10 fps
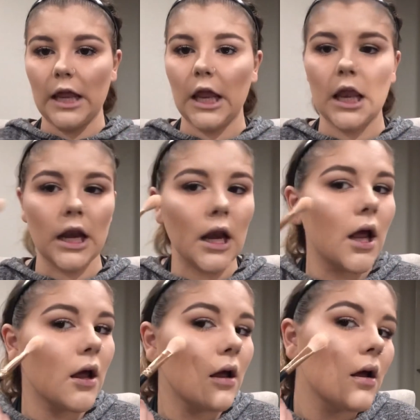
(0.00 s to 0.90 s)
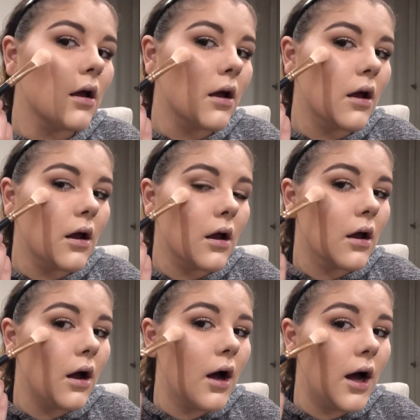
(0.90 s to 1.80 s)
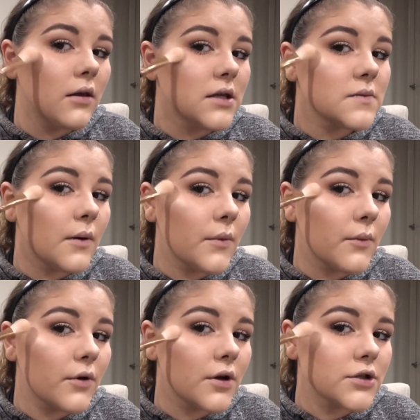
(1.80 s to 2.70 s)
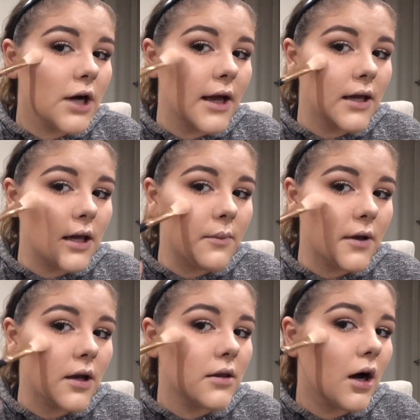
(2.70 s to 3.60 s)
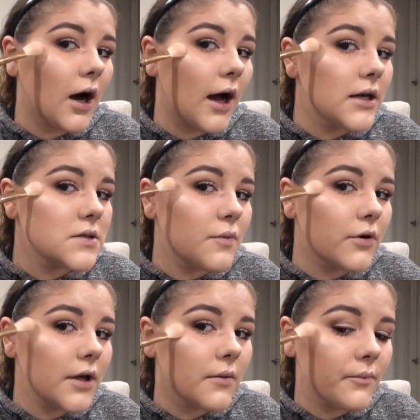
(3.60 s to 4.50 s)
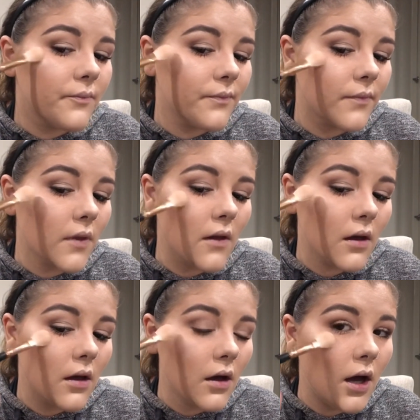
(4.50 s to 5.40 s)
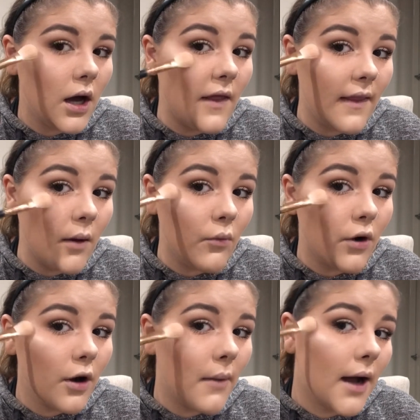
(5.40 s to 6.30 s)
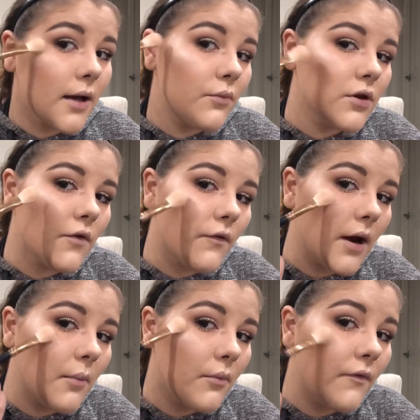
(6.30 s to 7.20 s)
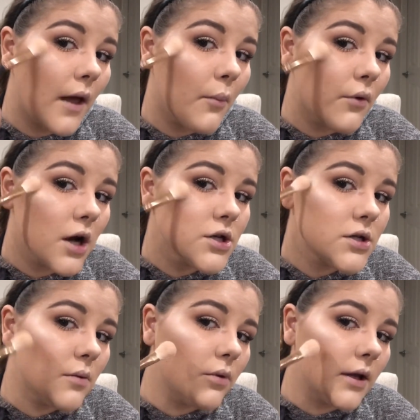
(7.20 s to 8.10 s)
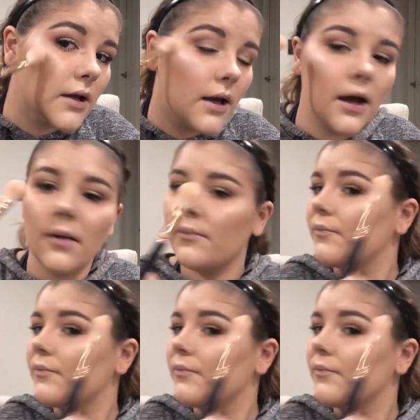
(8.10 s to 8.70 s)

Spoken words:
in. And this one we want to try and keep it at the highest point, and then we'll go back in with the fan brush to blend it out,